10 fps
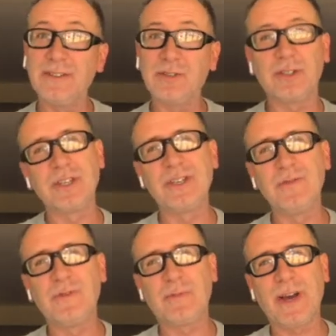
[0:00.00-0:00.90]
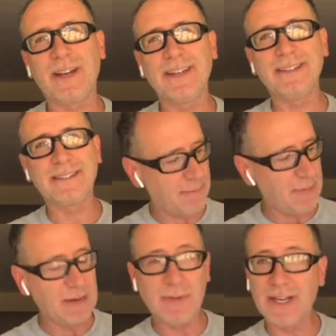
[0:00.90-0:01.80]
a Circuit Cubes product
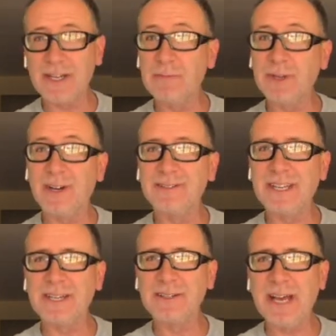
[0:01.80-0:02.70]
made by a company called Tenka